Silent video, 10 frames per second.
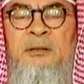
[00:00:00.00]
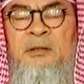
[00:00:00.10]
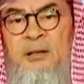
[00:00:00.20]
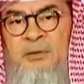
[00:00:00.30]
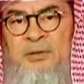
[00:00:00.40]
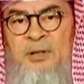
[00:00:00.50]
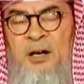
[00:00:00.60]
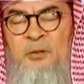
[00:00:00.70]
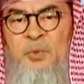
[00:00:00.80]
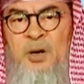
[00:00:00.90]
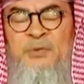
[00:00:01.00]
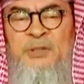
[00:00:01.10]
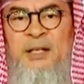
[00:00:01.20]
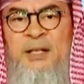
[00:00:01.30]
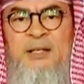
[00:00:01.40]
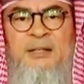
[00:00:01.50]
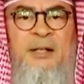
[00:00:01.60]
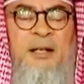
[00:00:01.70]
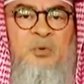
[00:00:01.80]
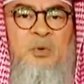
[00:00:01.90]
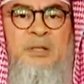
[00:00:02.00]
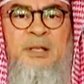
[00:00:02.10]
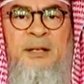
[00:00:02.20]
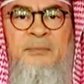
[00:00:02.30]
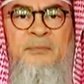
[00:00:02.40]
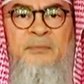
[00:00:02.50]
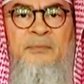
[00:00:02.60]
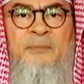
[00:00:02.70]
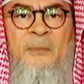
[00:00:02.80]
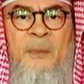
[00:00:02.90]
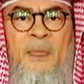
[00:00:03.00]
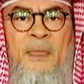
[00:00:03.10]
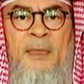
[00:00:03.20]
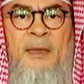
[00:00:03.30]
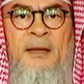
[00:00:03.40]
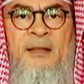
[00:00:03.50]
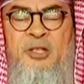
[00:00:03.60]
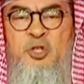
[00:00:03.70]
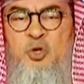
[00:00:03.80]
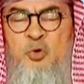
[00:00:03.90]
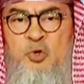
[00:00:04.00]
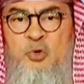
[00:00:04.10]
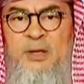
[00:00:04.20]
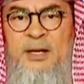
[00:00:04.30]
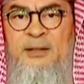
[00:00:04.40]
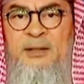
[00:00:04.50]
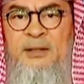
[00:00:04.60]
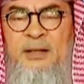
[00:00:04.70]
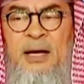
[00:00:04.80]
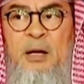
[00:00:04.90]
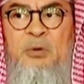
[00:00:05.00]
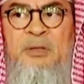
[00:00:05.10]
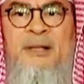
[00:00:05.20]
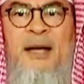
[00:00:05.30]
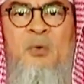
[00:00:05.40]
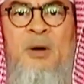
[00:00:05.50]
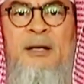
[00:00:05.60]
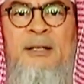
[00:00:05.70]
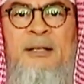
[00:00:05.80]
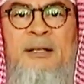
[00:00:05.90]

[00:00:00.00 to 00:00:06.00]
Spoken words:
Not our Prophet alayhi salatu wasalam. And this shows you that our da'wah